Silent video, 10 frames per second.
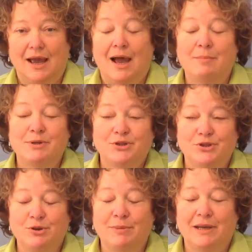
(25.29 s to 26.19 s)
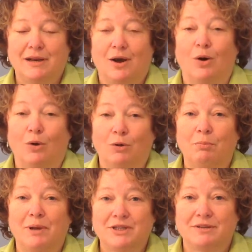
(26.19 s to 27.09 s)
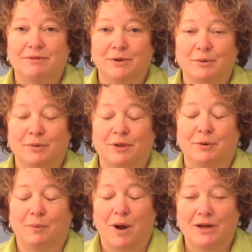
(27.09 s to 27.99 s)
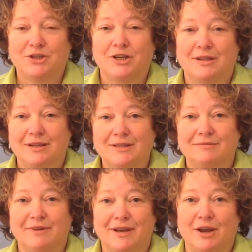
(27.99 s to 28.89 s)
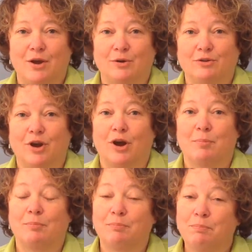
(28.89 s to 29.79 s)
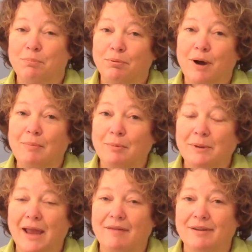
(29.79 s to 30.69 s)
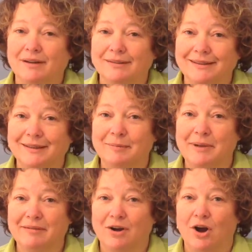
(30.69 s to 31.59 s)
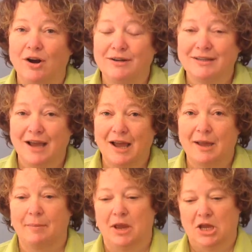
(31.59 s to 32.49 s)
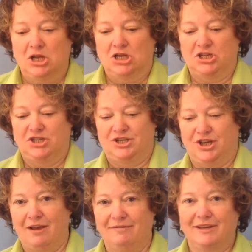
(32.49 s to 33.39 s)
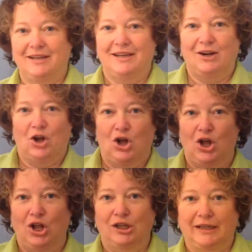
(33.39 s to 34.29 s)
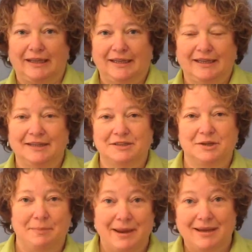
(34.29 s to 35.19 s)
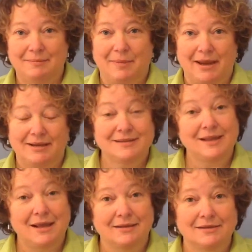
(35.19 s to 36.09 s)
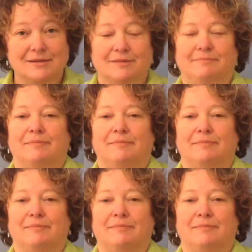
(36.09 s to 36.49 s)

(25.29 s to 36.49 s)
I'm assuming a whole bunch of you that are watching these videos are probably having a little bit of a hard time shoving it all in to make it make sense.